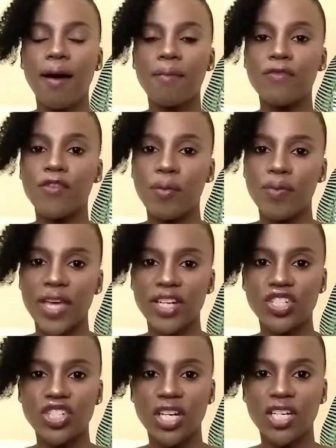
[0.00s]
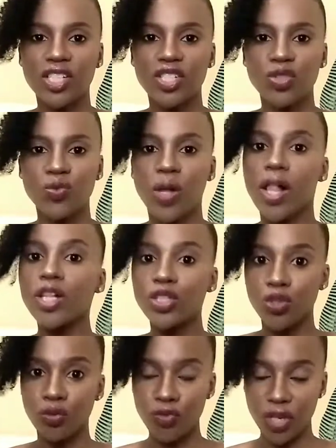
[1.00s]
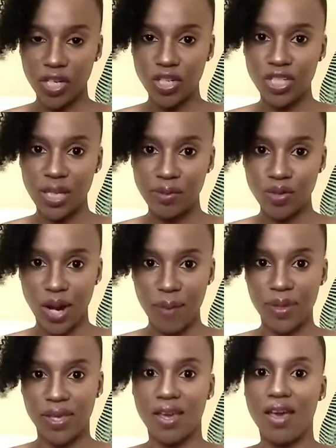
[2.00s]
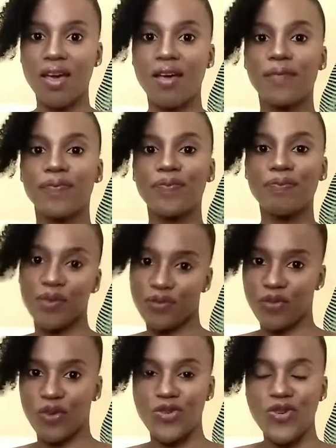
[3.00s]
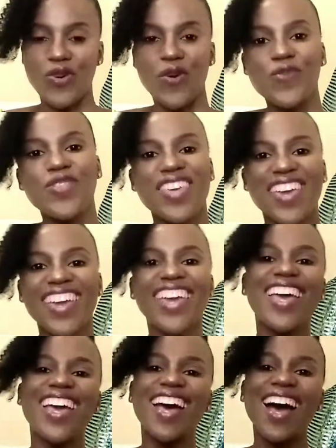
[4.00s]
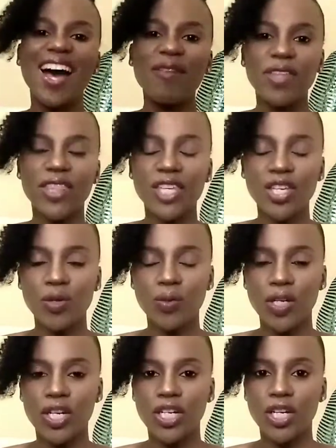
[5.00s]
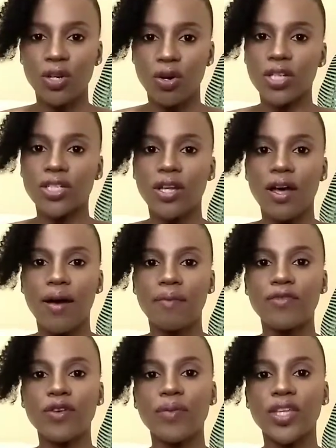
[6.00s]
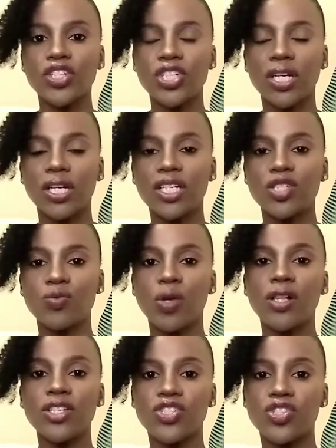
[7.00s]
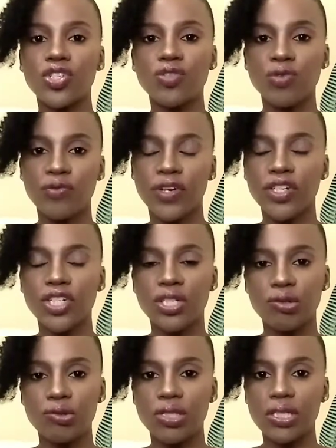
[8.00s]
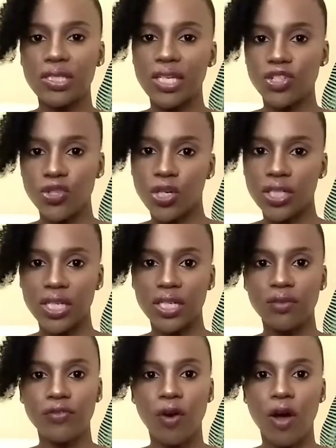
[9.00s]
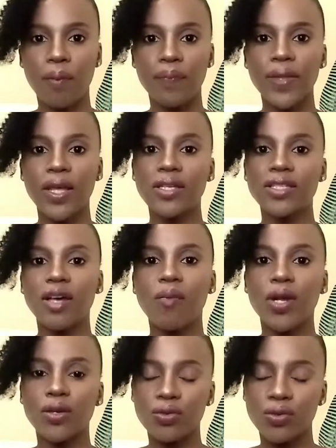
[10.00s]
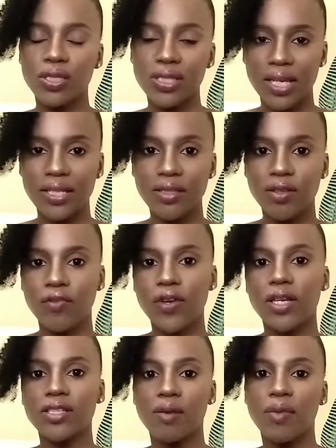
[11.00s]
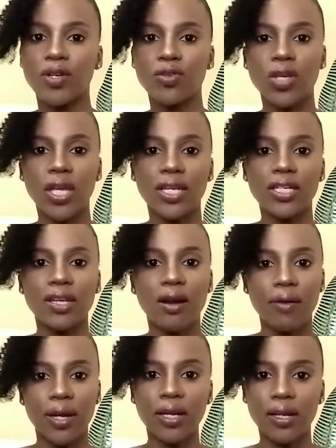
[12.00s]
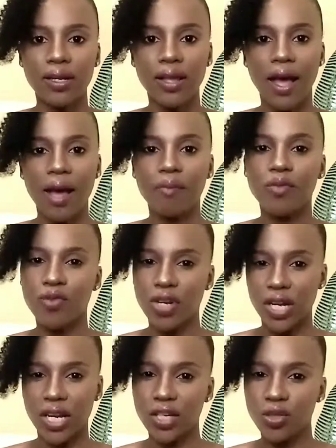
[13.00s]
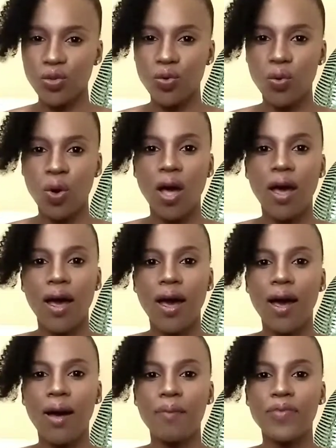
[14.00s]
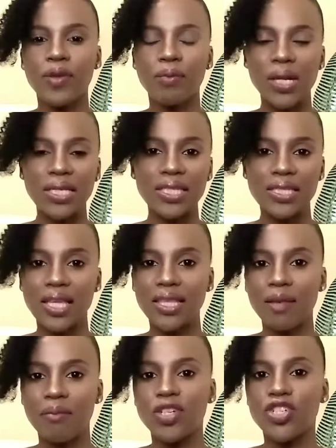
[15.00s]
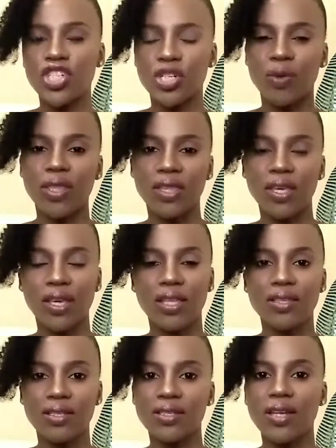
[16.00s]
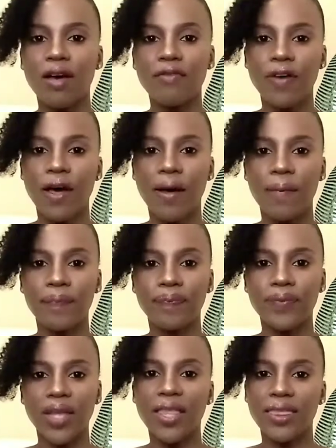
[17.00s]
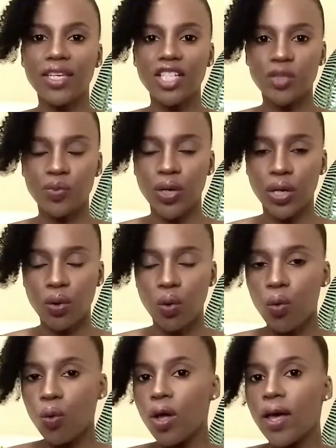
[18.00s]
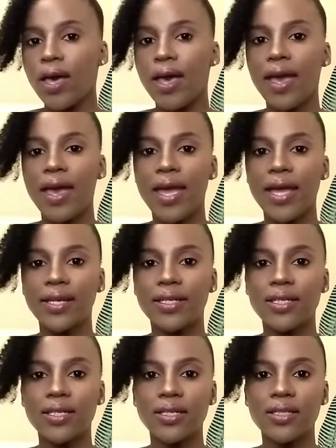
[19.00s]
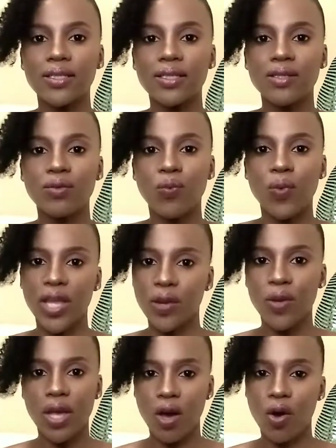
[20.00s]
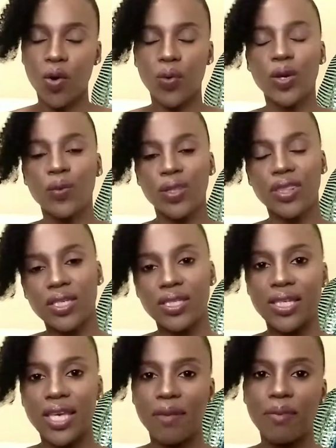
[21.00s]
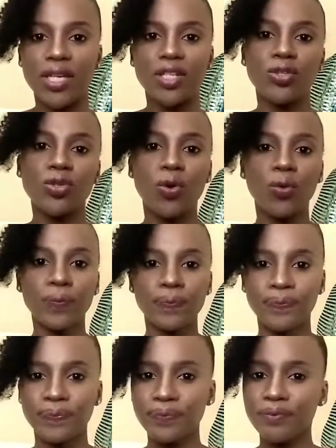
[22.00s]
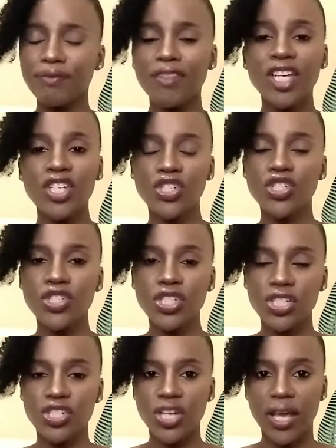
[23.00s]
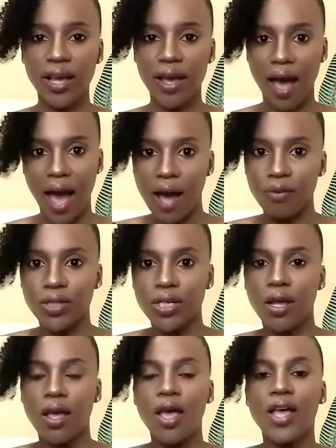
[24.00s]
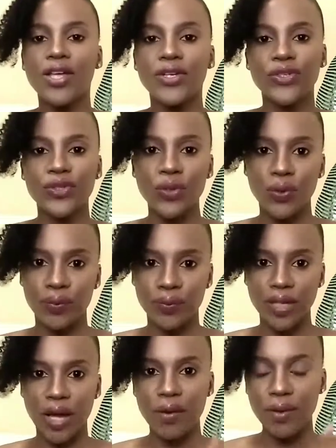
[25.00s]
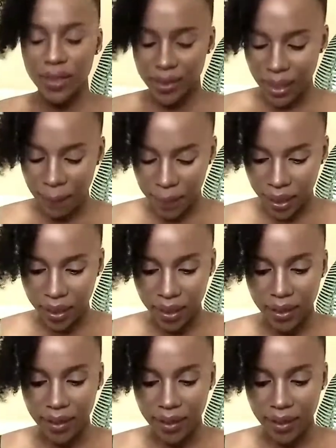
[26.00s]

from that channel as well. Don't forget to subscribe here before you go there. I think you will learn a lot from that channel as well. It's just refreshing to see such content from someone who is here in South Africa, someone you can directly relate to. The places that they mention when they get the stuff, I think it's pretty cool, and it's where we are going with this segment. So just check her out. So now let's come back